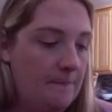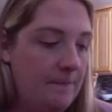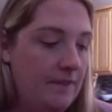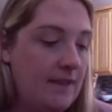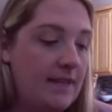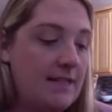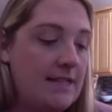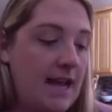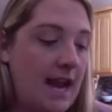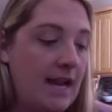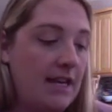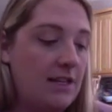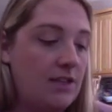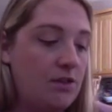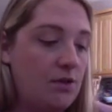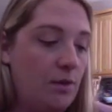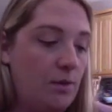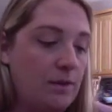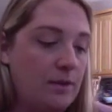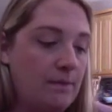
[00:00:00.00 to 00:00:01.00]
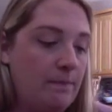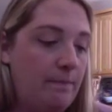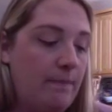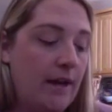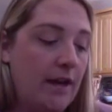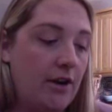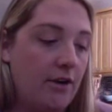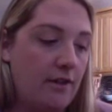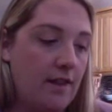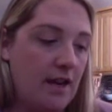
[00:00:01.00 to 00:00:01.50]
The dinosaur was
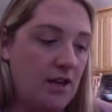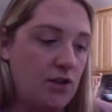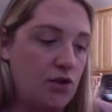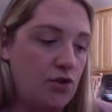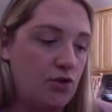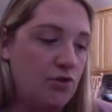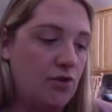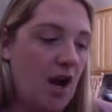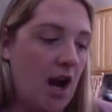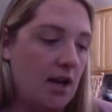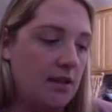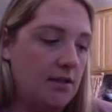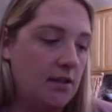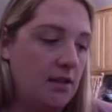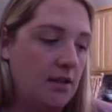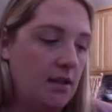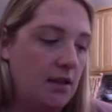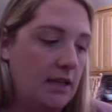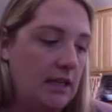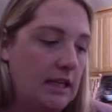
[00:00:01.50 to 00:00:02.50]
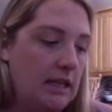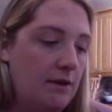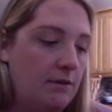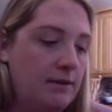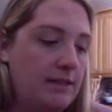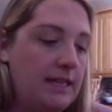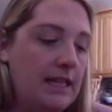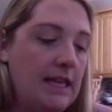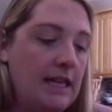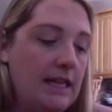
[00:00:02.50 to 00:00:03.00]
bigger than a truck. He
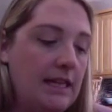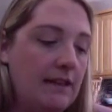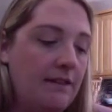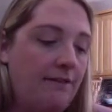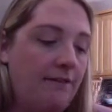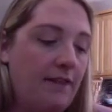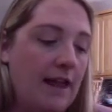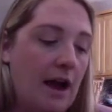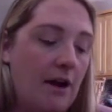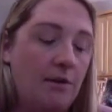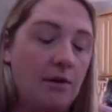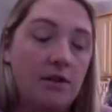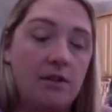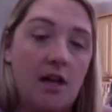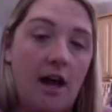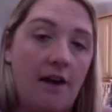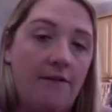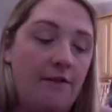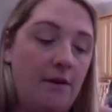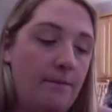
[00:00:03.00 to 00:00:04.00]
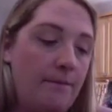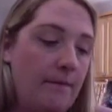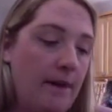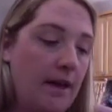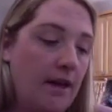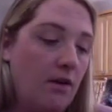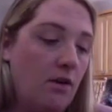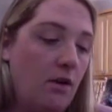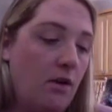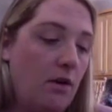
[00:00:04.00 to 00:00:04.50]
was eating the flowers off a
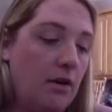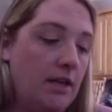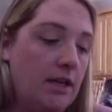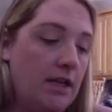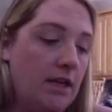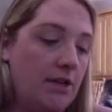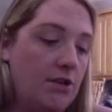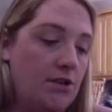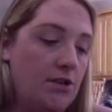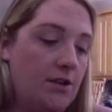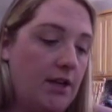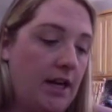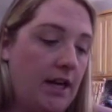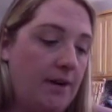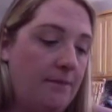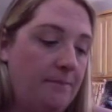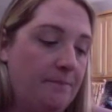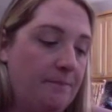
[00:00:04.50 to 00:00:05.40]
magnolia tree.